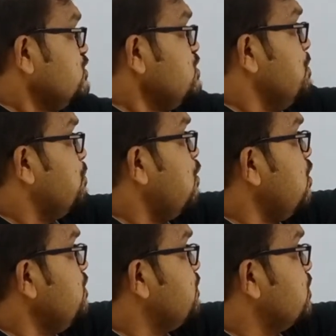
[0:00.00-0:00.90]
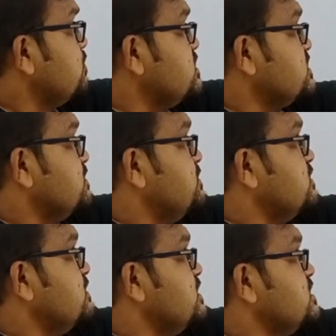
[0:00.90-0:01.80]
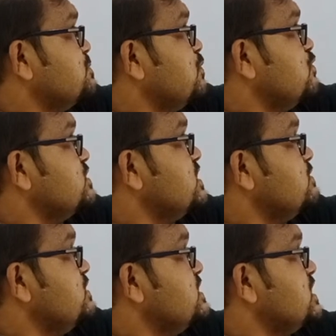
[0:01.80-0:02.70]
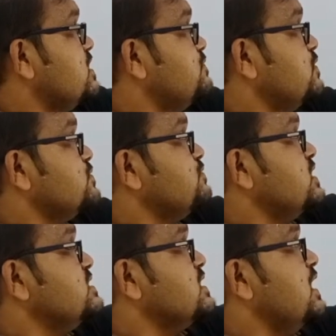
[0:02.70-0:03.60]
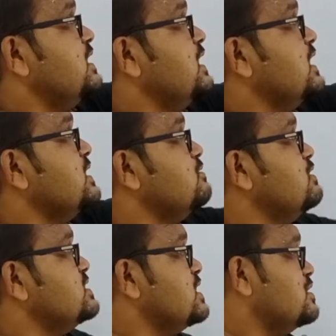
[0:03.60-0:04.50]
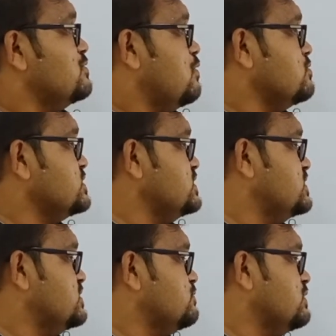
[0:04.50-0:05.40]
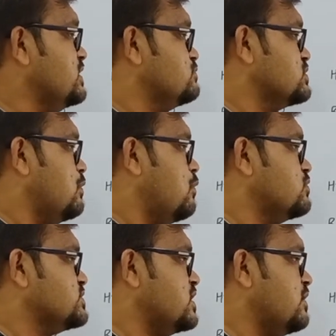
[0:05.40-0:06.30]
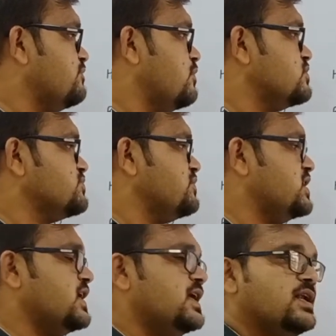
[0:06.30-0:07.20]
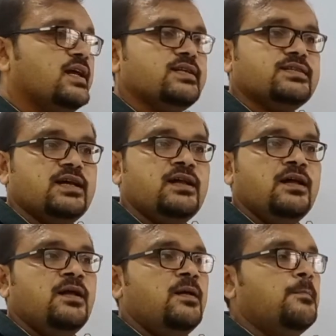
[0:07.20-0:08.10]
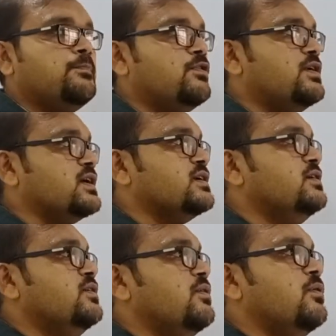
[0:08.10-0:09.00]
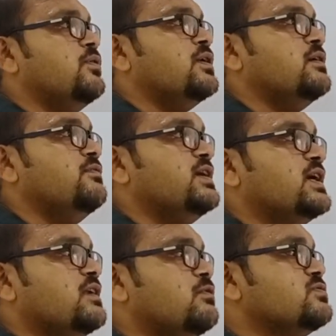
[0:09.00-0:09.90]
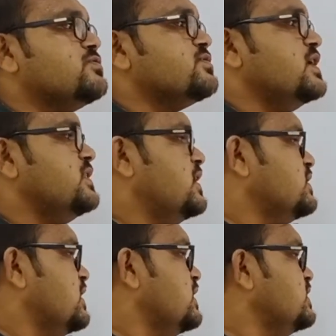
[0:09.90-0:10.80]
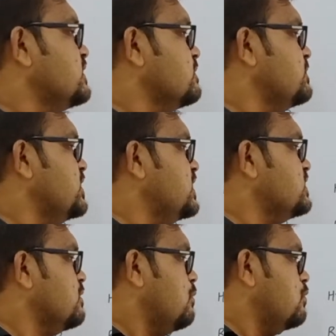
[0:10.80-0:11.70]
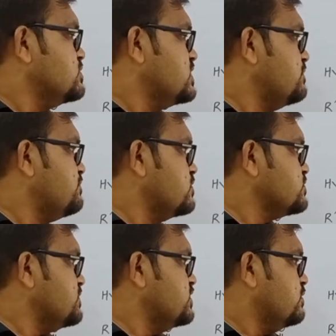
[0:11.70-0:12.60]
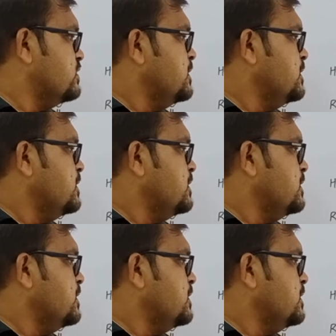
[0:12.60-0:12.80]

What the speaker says: bond formation between this positively charged phosphorus and negatively charged oxygen to give oxaphosphetane as a product, or we can also say that intermediate oxaphosphetone.